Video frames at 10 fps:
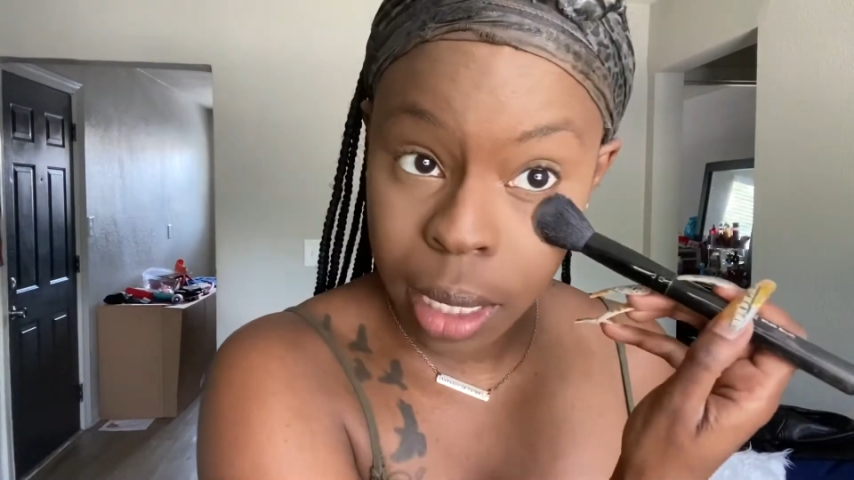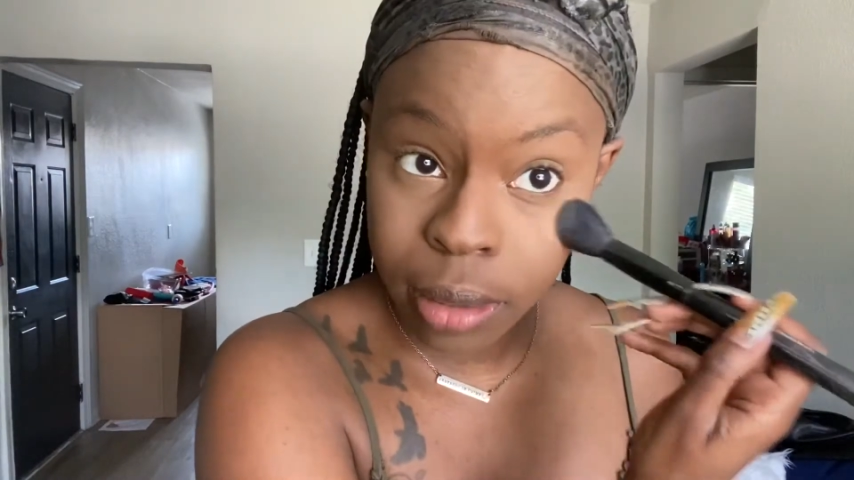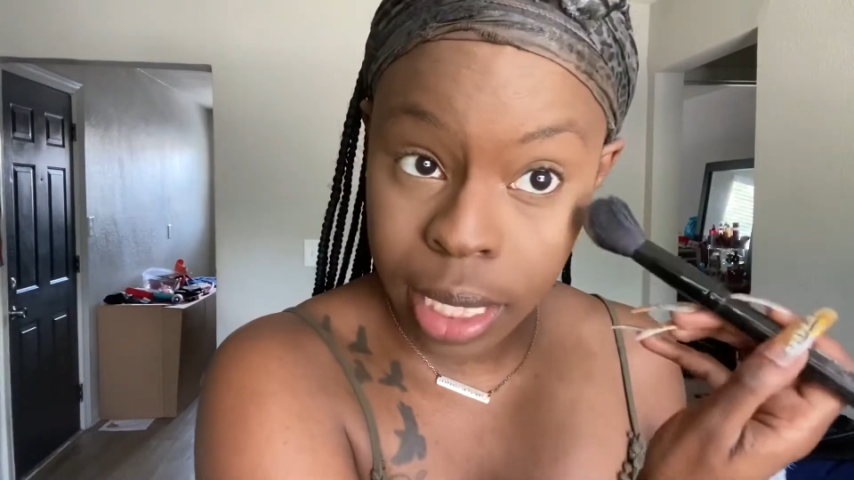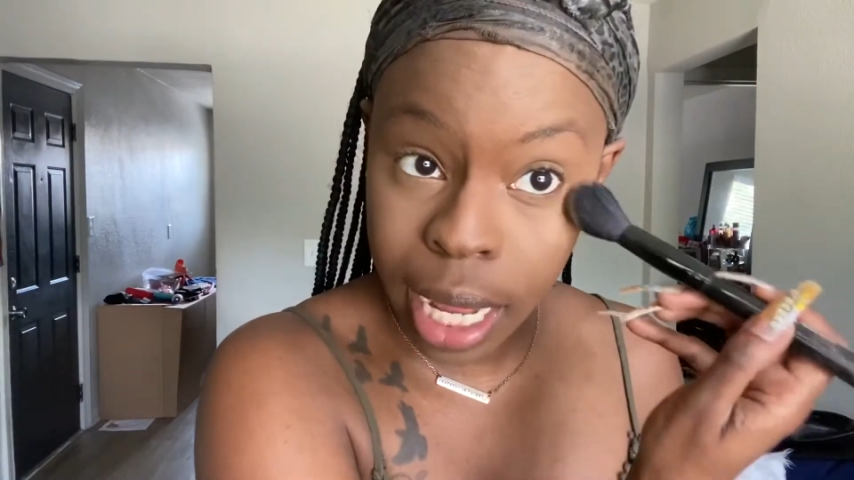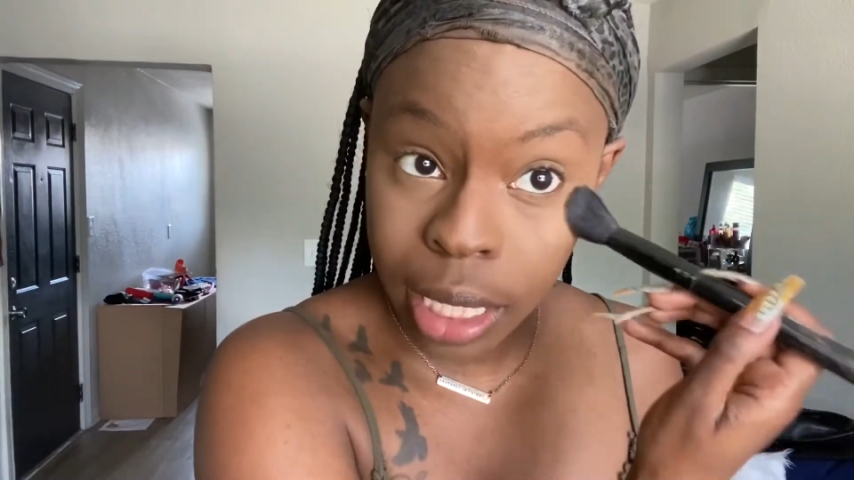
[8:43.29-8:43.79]
and it
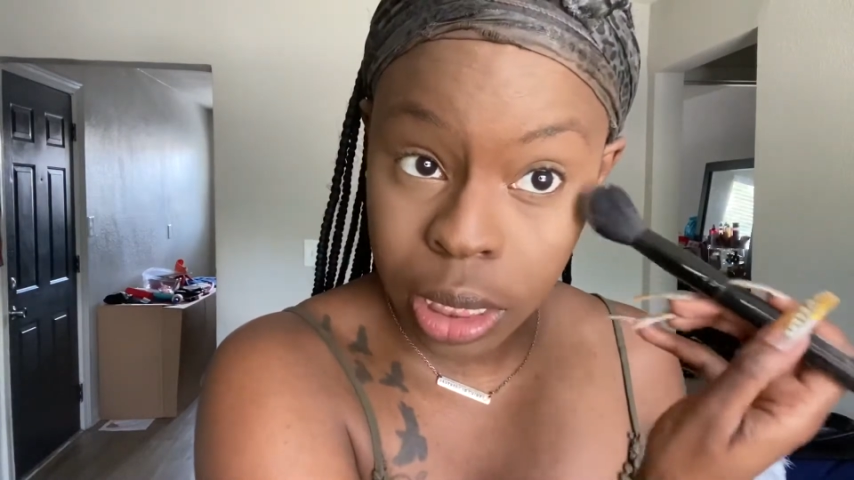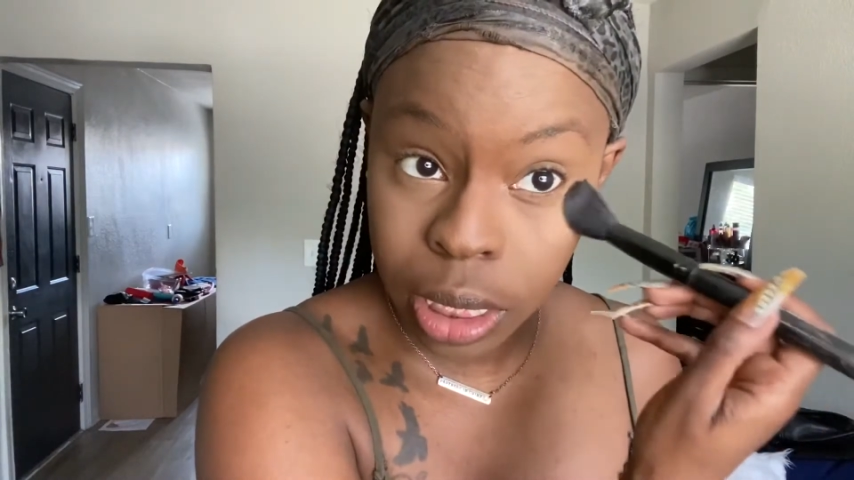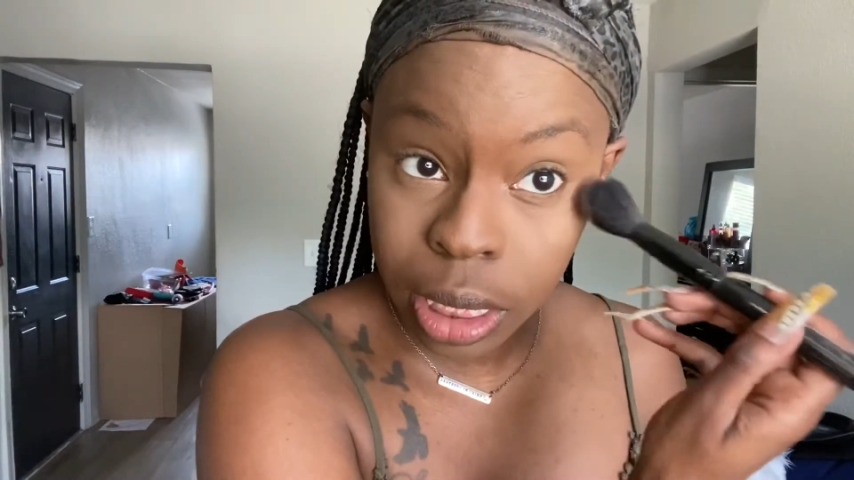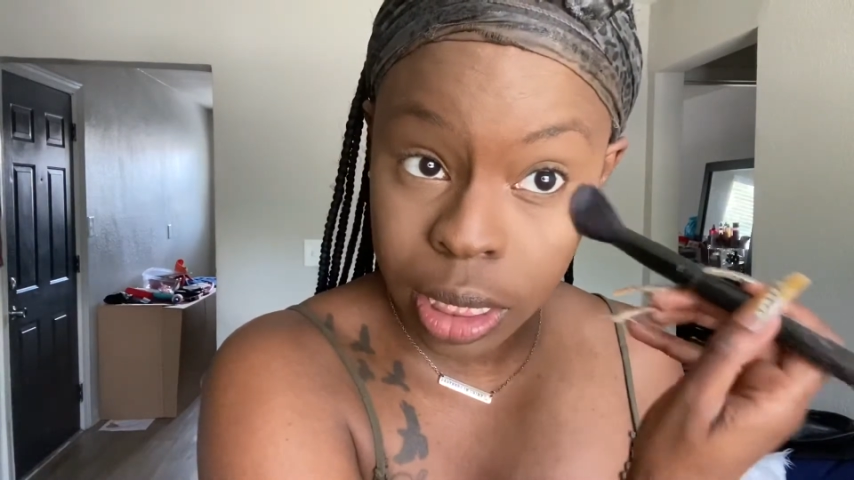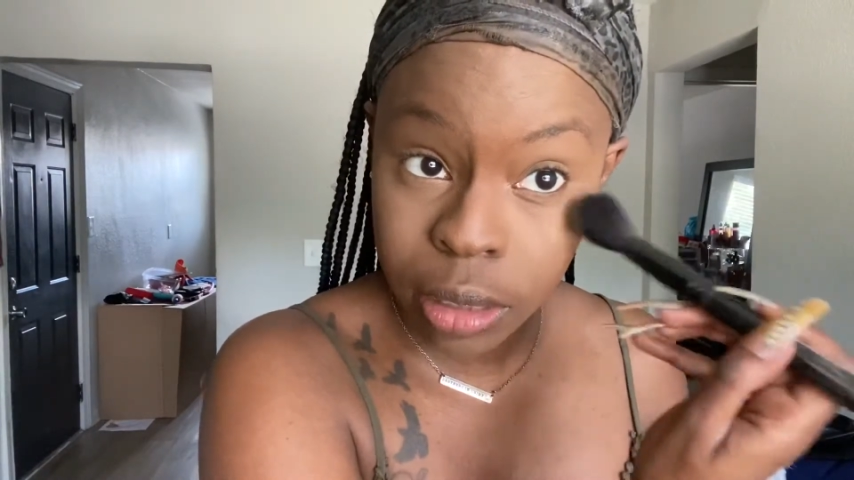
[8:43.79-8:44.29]
actually
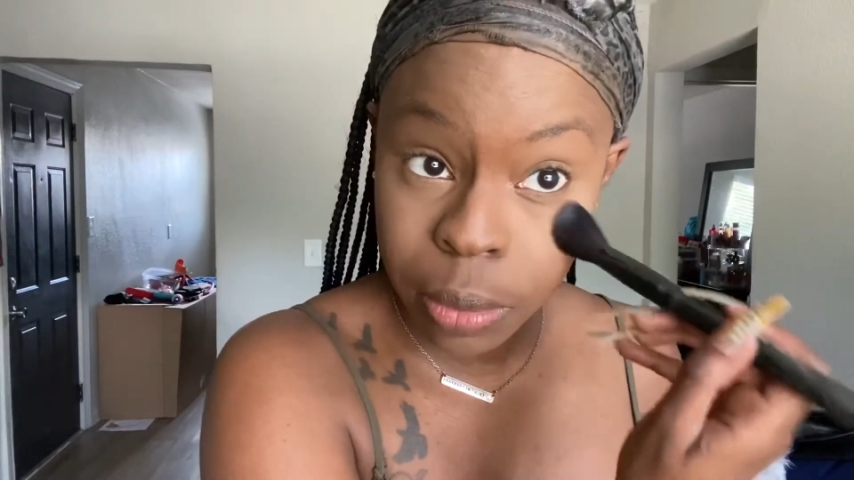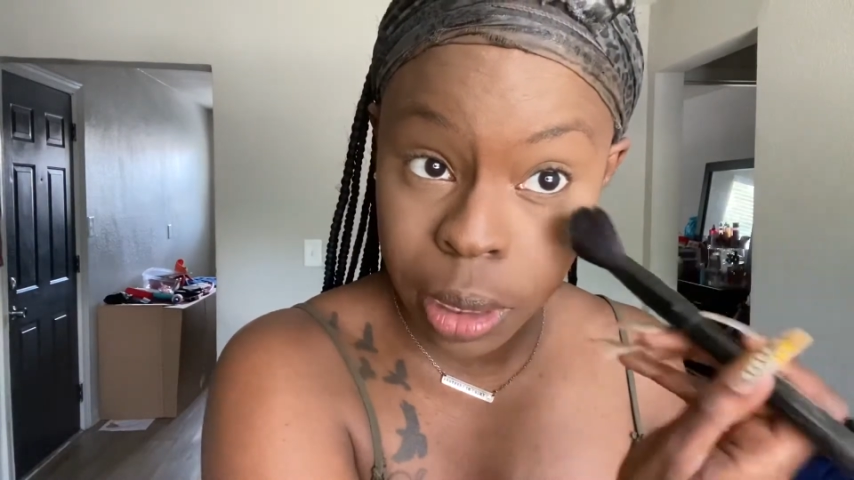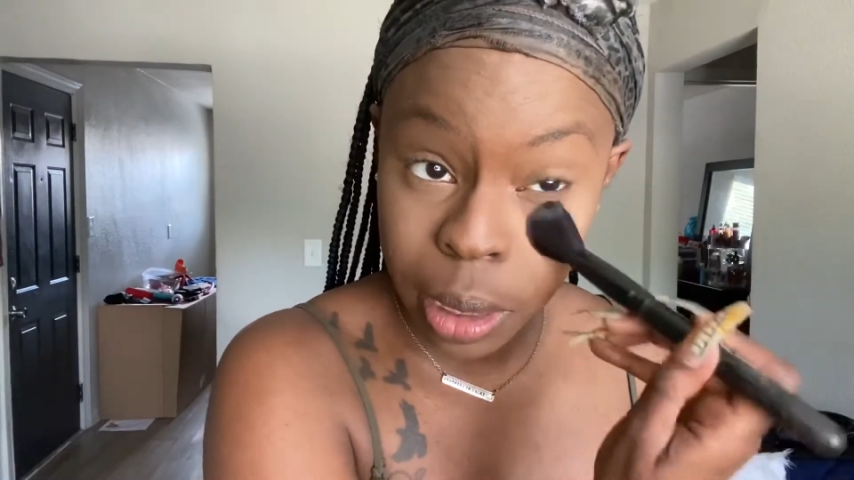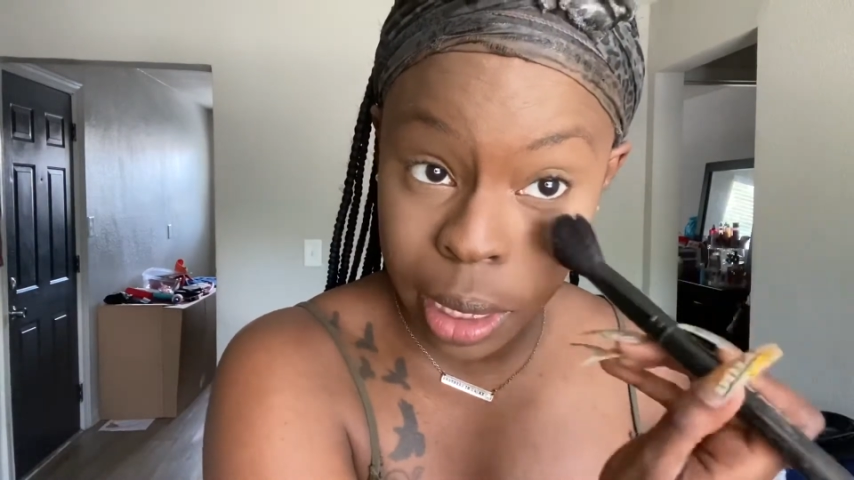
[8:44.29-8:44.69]
gives me like